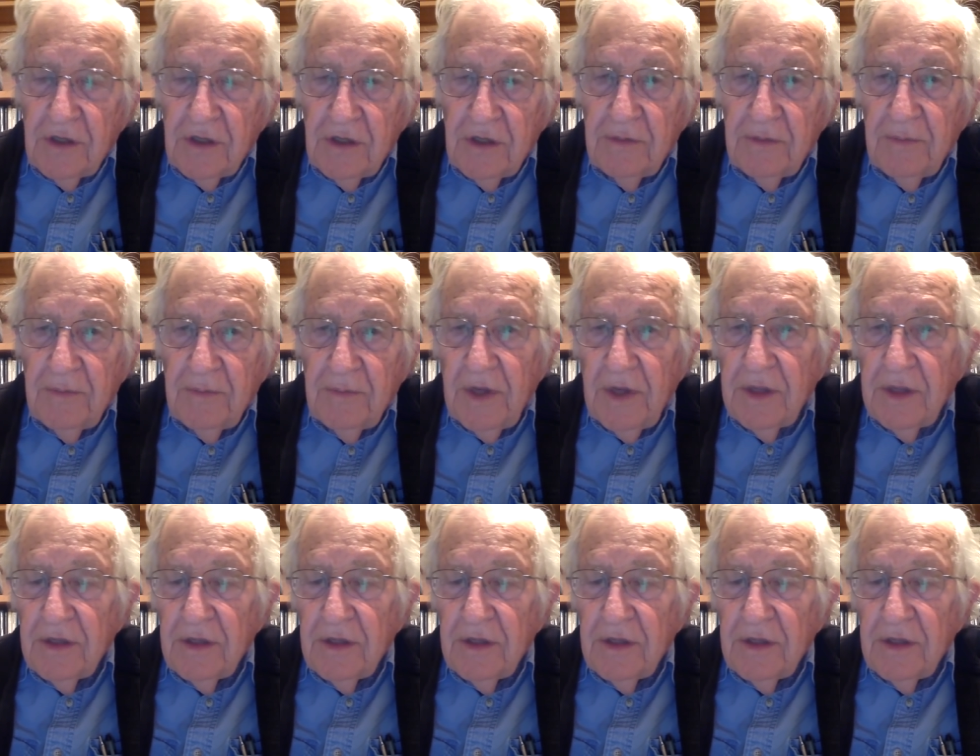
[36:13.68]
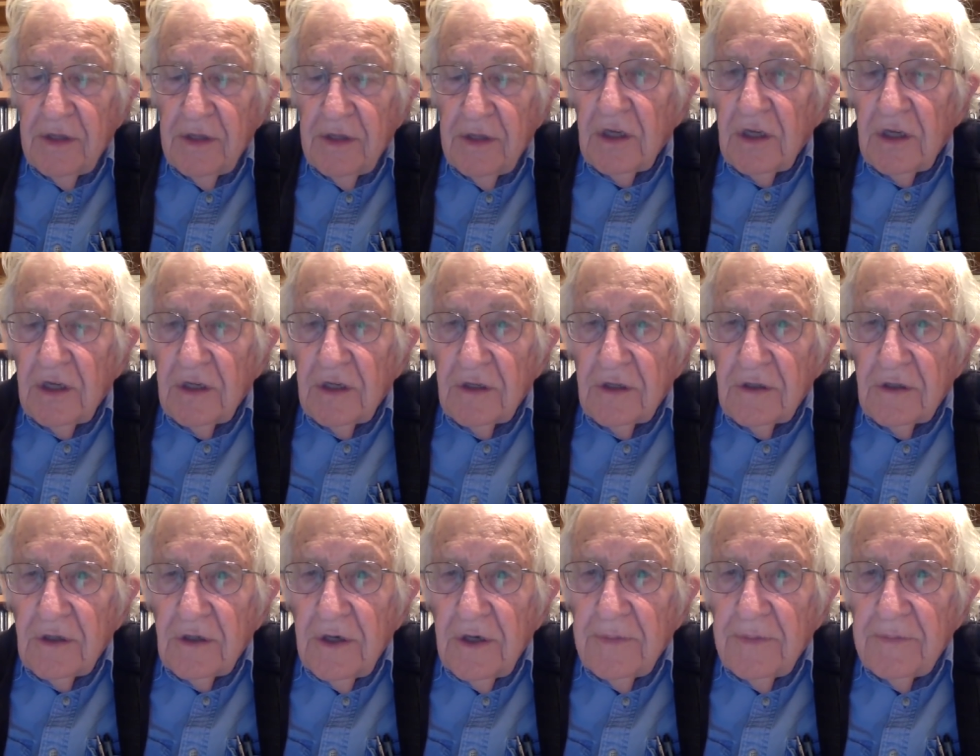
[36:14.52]
by the
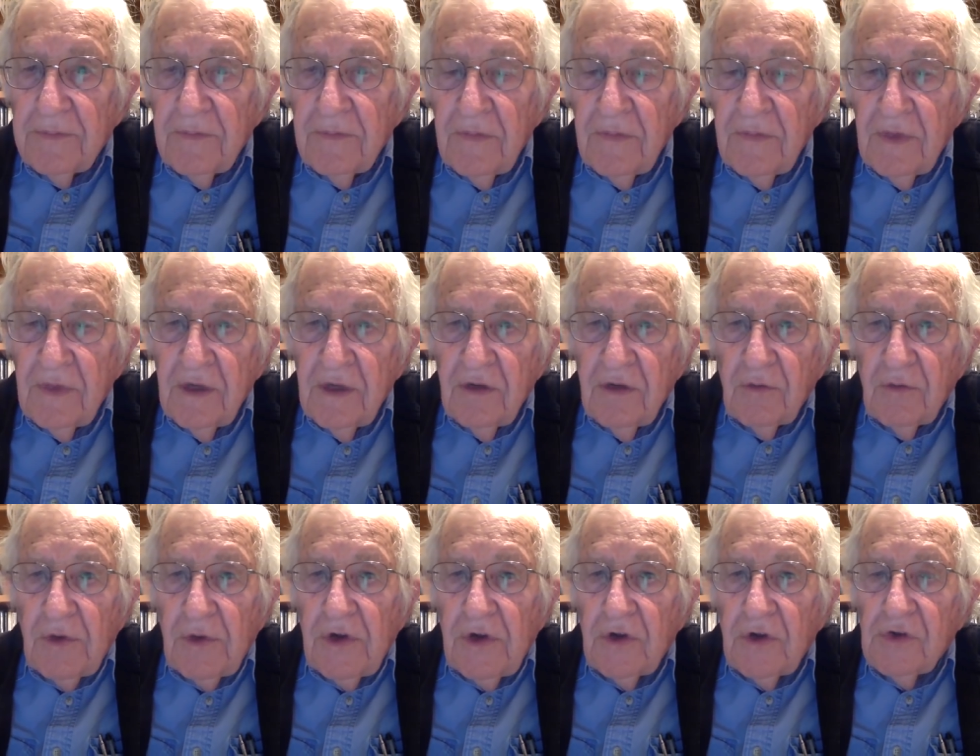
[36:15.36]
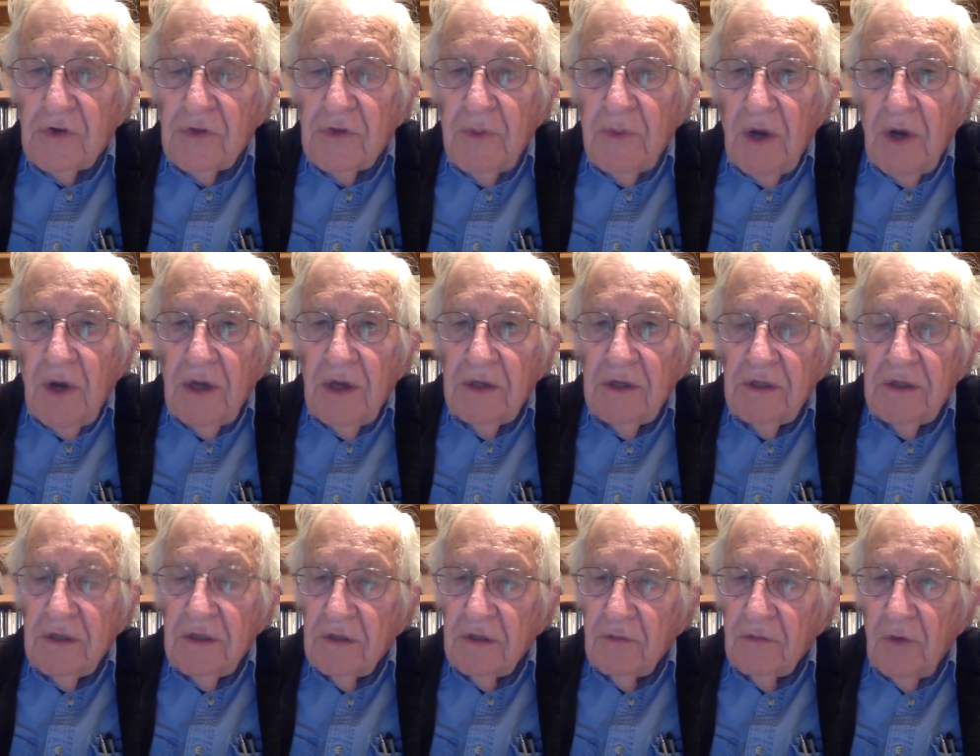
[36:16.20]
dictator Rios Montt,
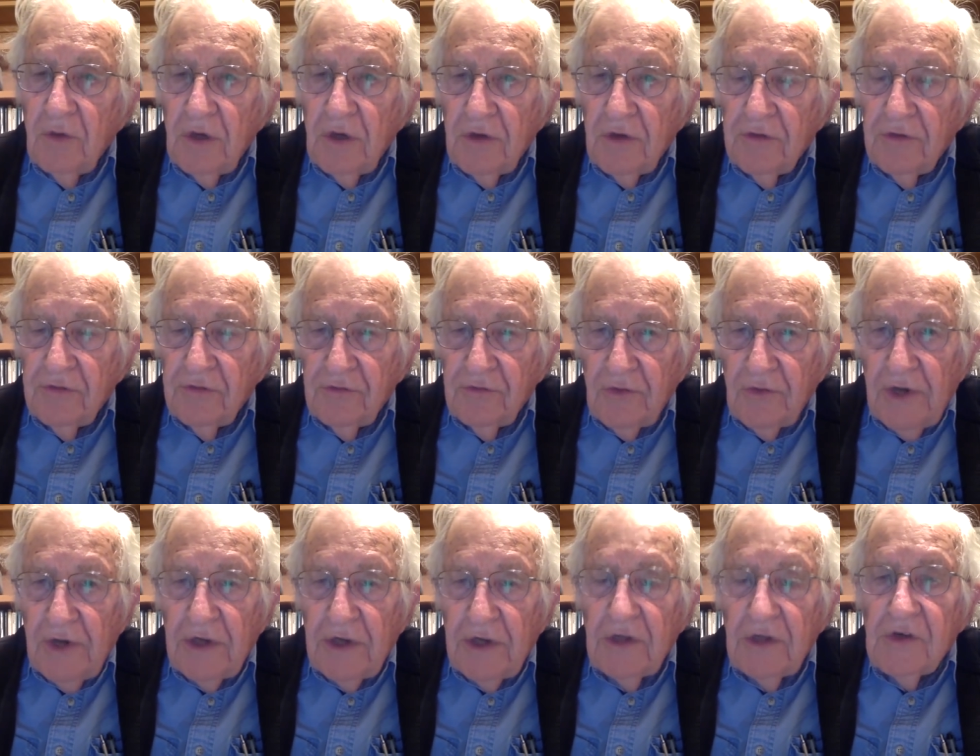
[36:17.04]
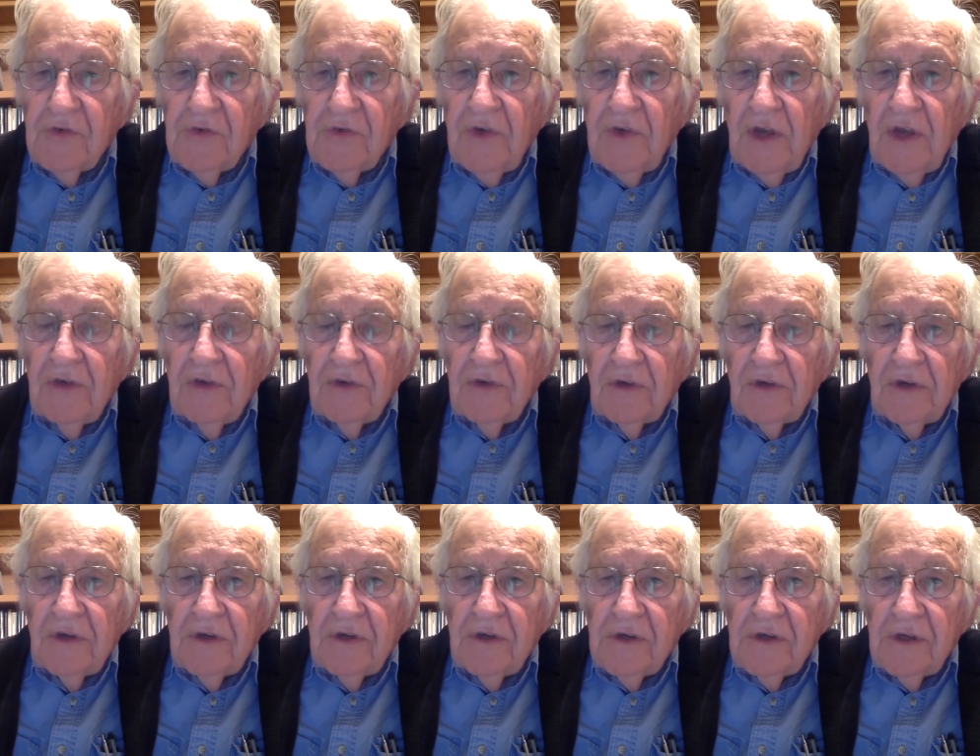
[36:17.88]
one of Reagan's
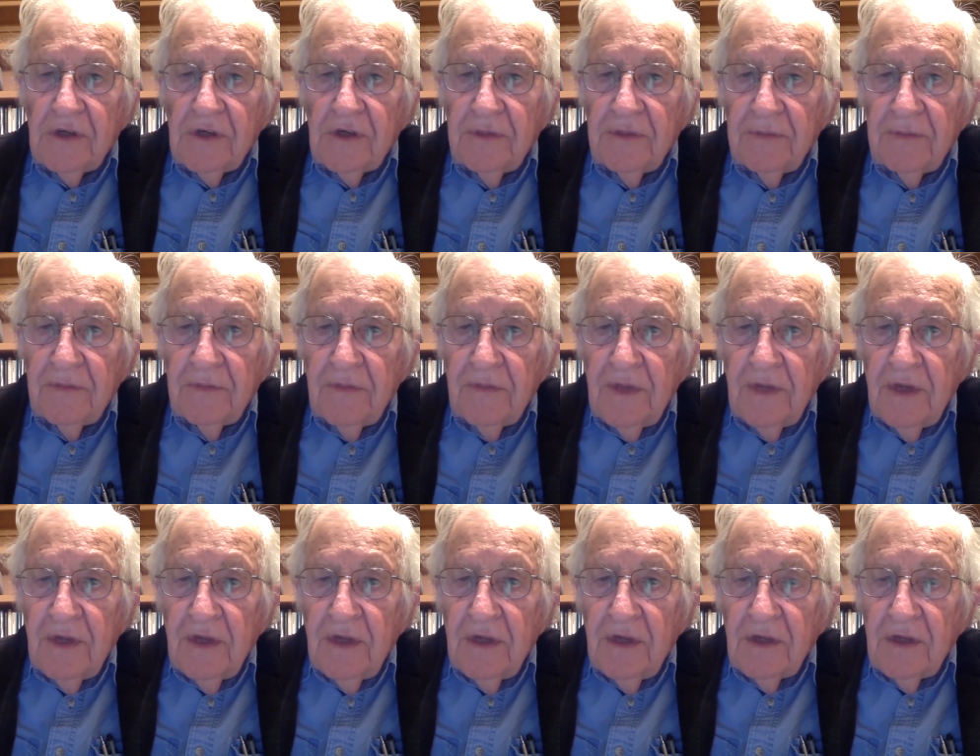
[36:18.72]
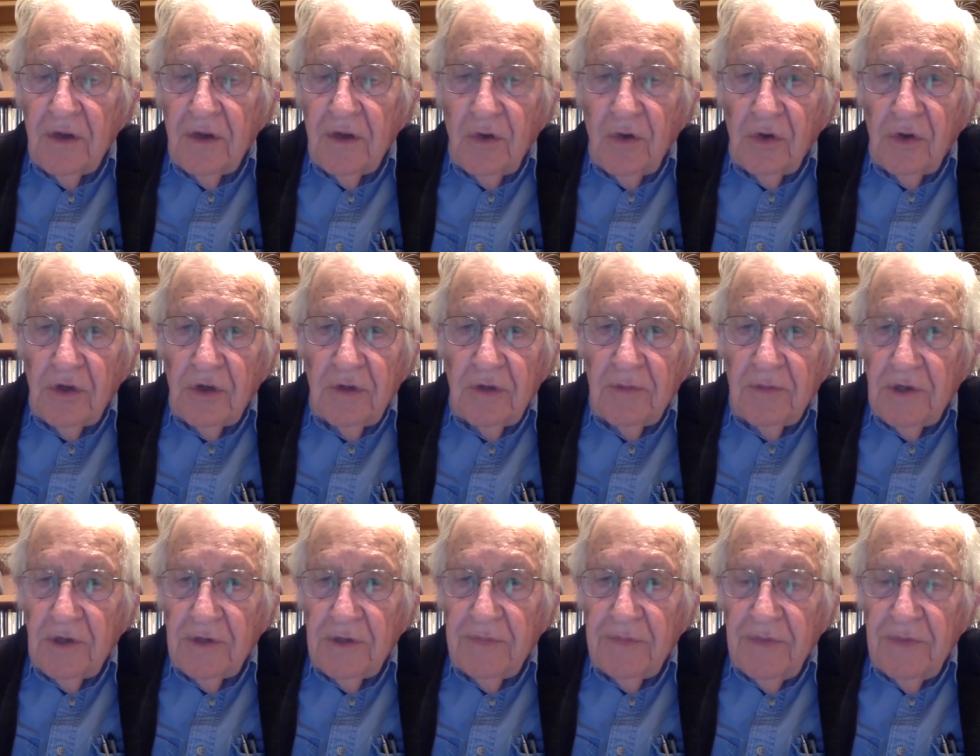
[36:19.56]
favorites. He called him a
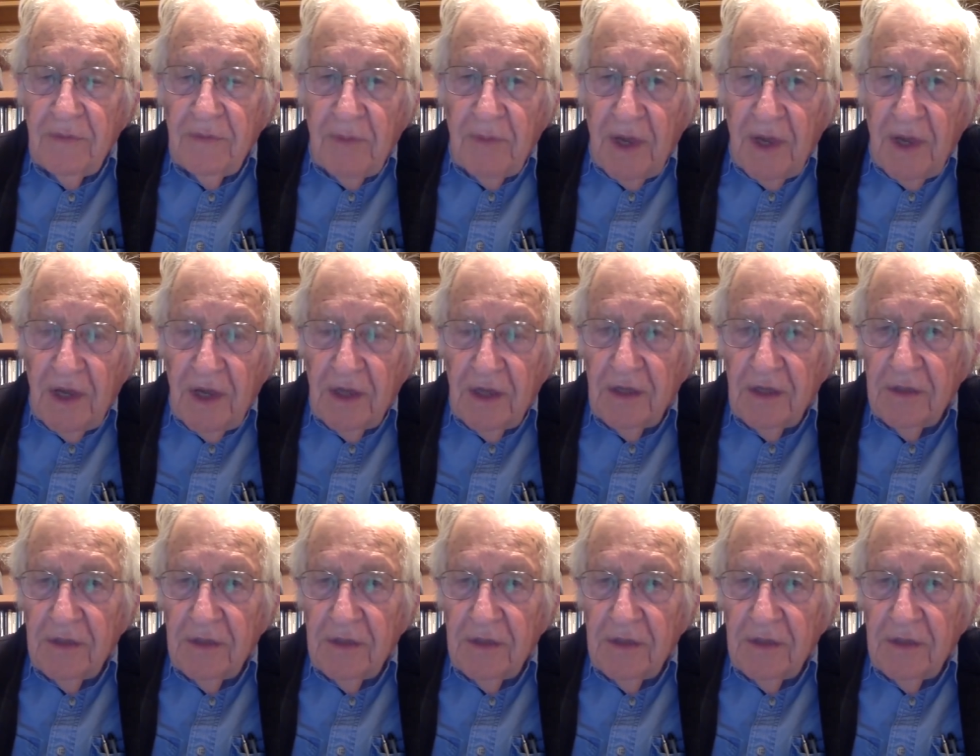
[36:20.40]
man